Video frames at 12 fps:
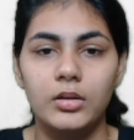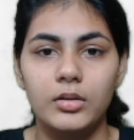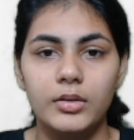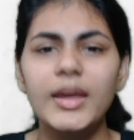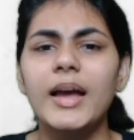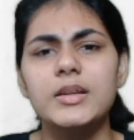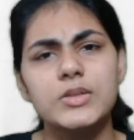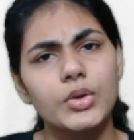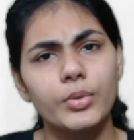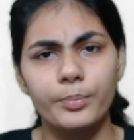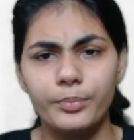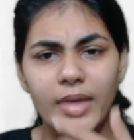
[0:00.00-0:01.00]
Yeah,
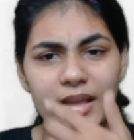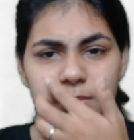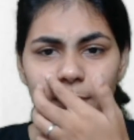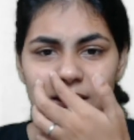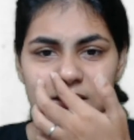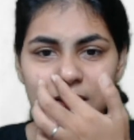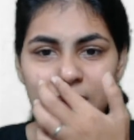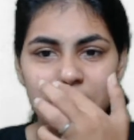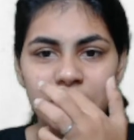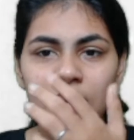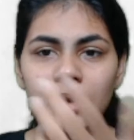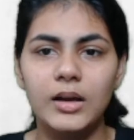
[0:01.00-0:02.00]
so that's basically
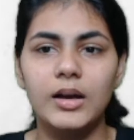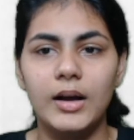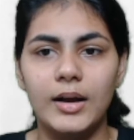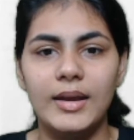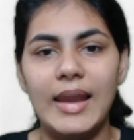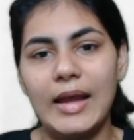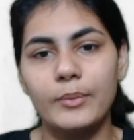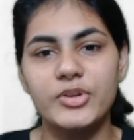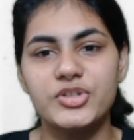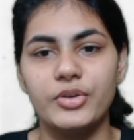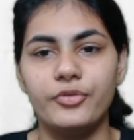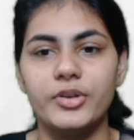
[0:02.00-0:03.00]
the
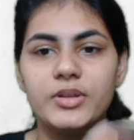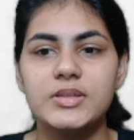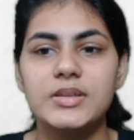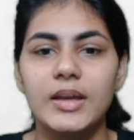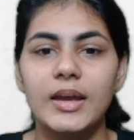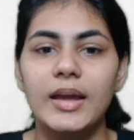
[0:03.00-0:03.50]
language difference.